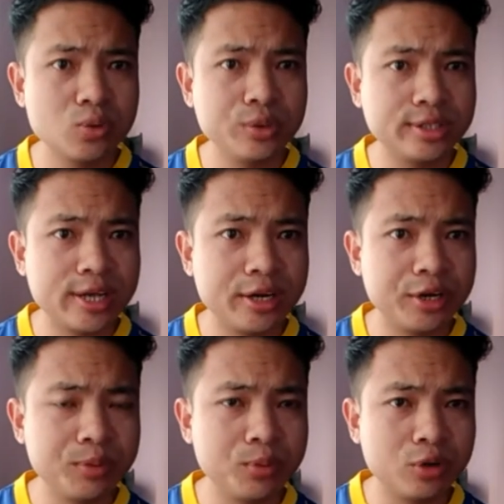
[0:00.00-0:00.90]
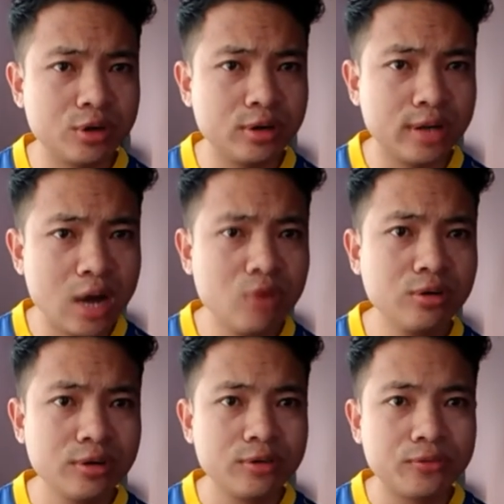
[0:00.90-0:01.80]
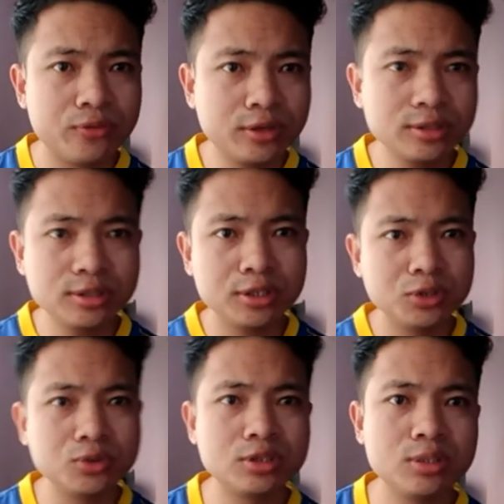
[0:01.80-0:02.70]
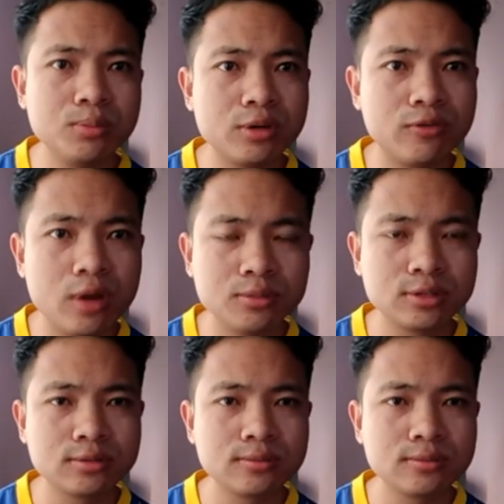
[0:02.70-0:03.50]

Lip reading: which cannot be broken down further into simpler forms.